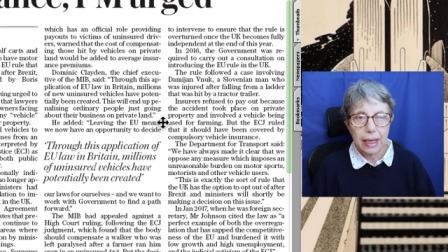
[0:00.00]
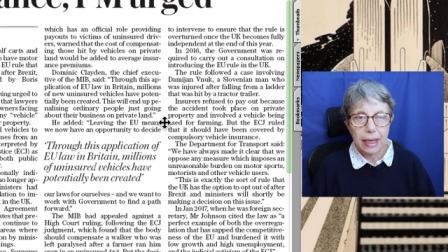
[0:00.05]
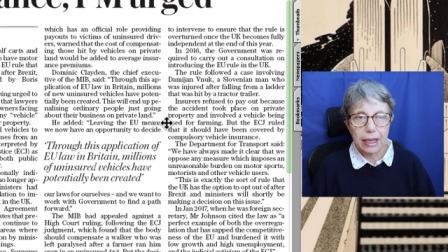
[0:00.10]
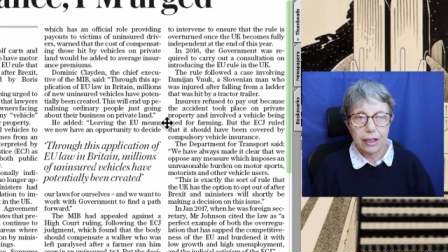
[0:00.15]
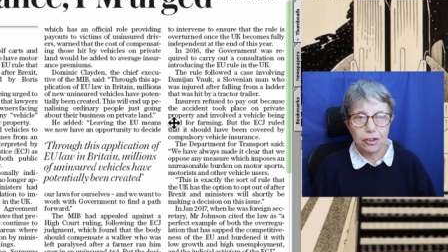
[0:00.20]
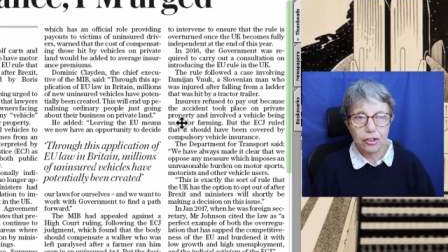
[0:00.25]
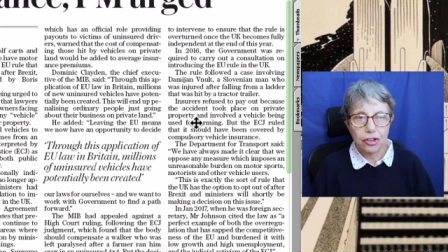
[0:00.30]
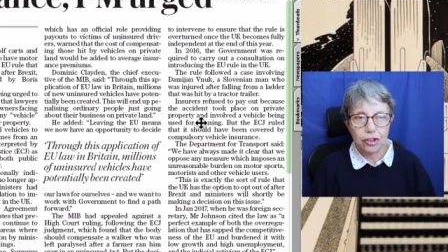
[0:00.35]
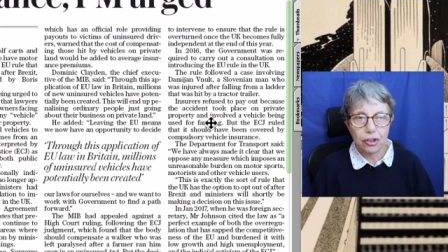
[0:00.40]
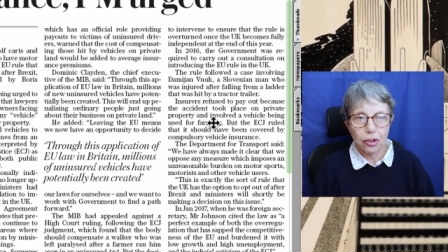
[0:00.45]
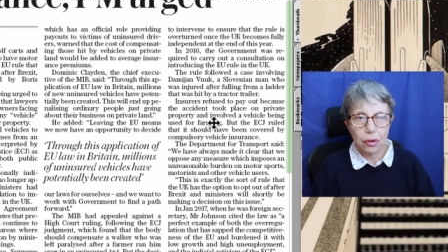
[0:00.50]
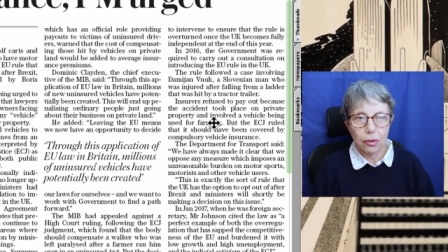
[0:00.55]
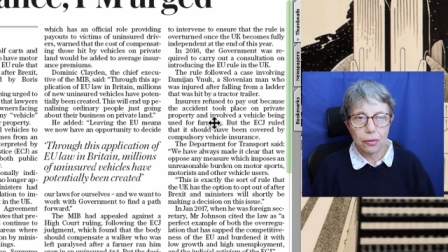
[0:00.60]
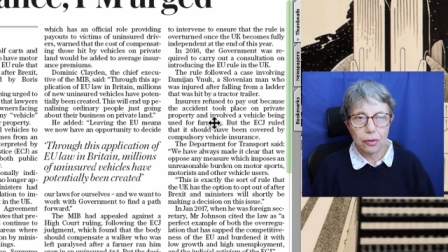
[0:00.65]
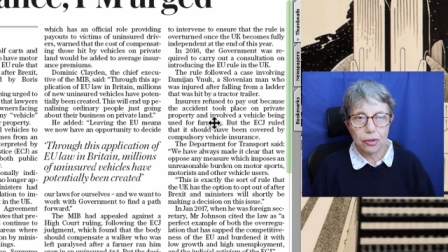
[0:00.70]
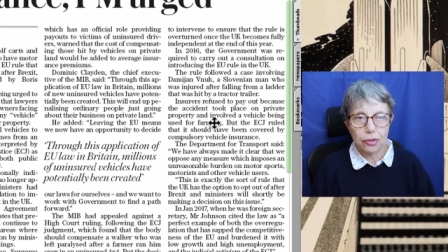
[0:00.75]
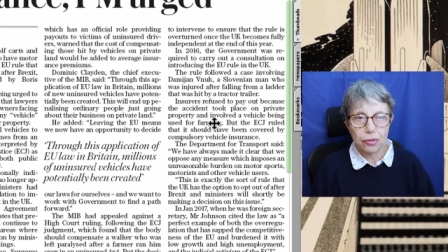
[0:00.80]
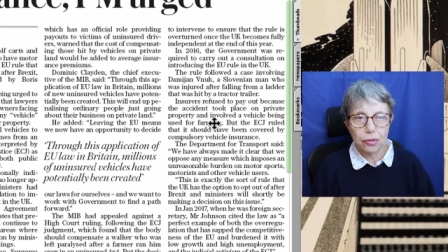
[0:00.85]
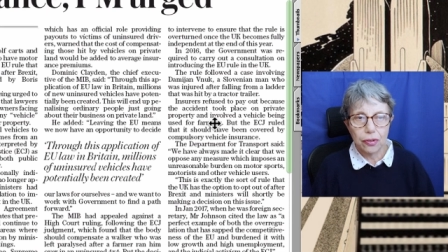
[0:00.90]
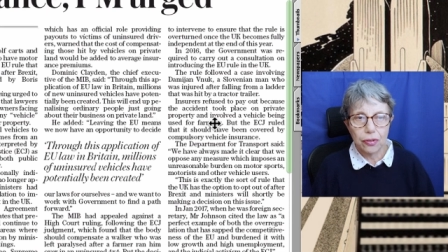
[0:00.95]

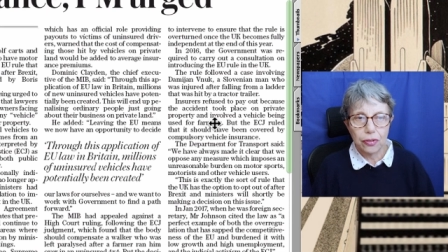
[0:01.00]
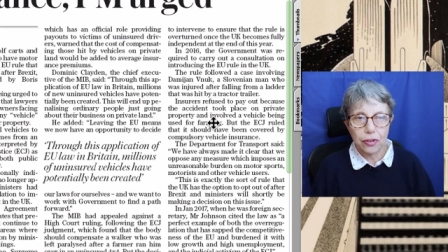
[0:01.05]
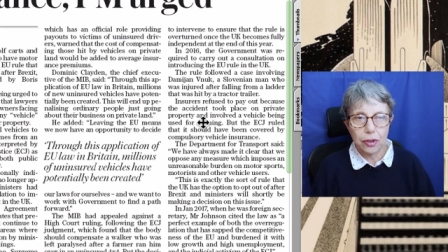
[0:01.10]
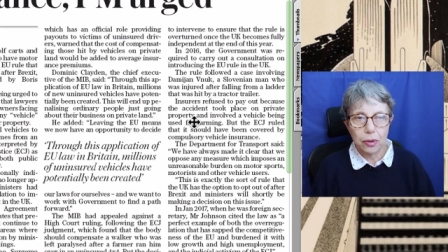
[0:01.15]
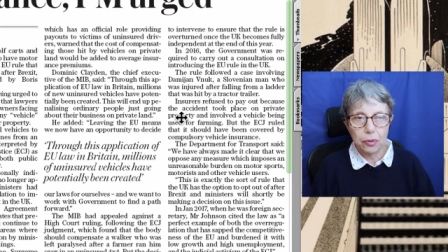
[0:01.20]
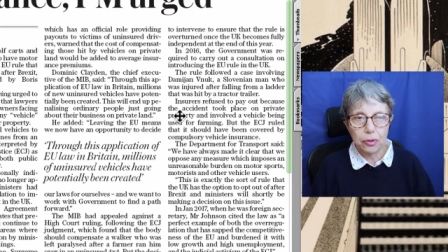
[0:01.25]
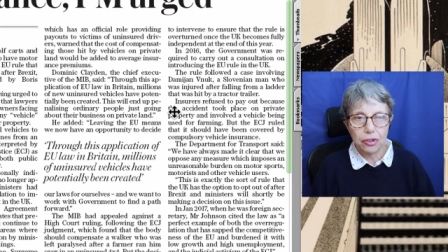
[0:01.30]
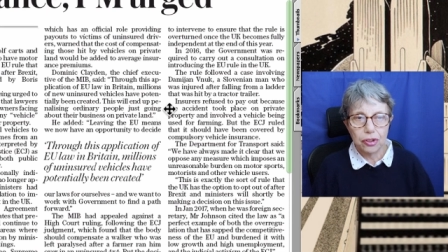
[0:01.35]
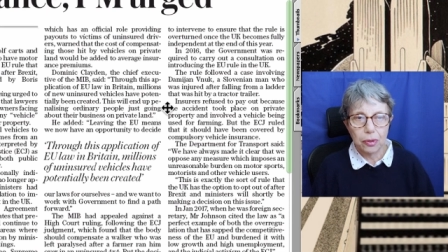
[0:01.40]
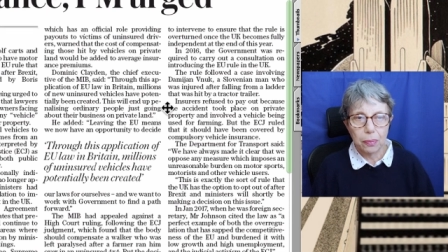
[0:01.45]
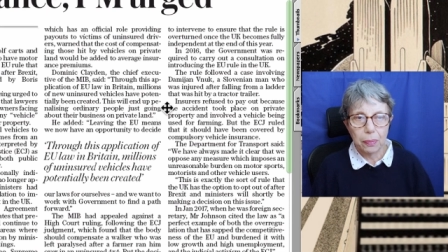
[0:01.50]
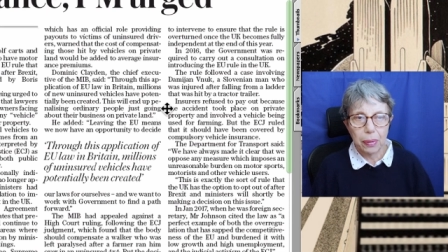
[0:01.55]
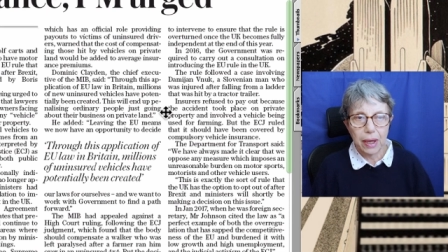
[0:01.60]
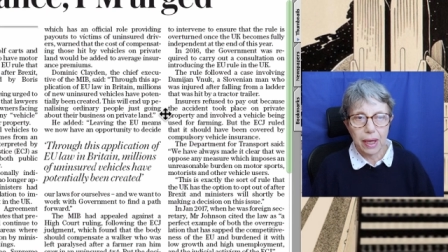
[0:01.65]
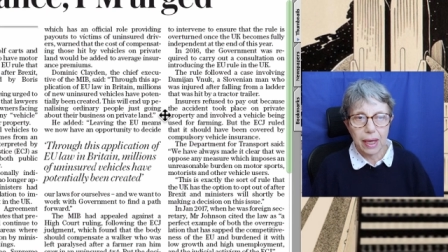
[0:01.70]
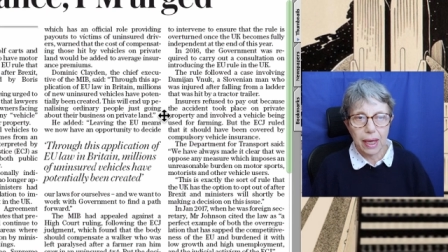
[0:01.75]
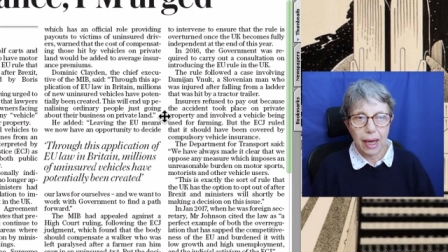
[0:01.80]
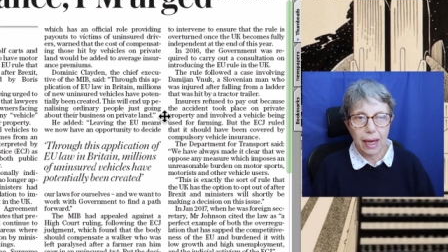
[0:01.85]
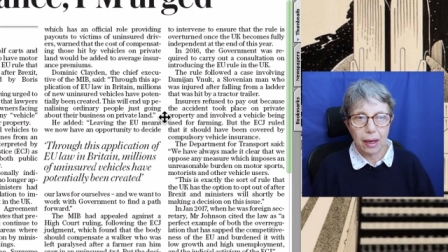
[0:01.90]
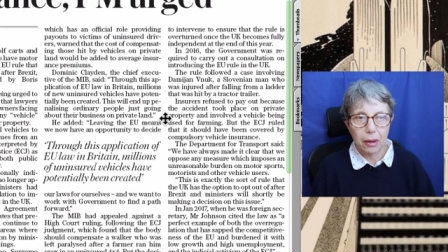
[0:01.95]
Insurers refused to
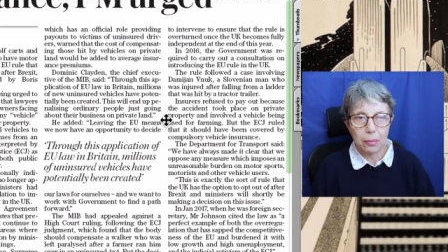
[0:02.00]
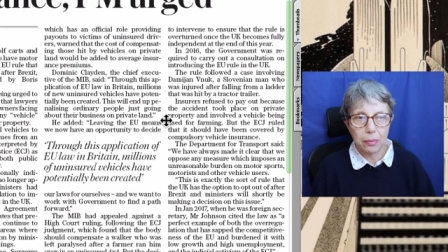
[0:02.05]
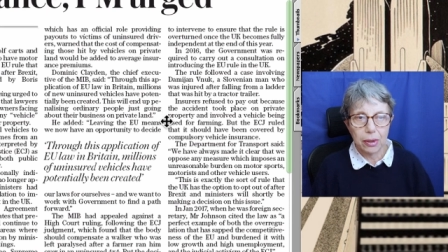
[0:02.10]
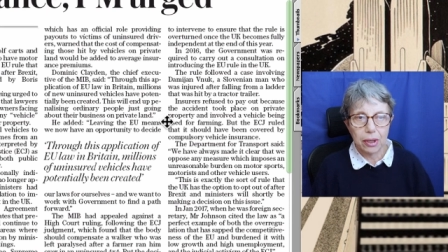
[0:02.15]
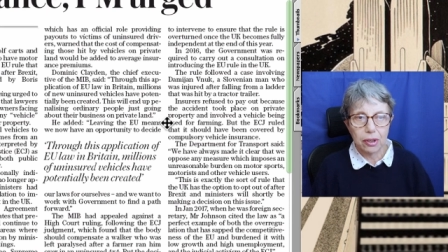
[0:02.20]
pay out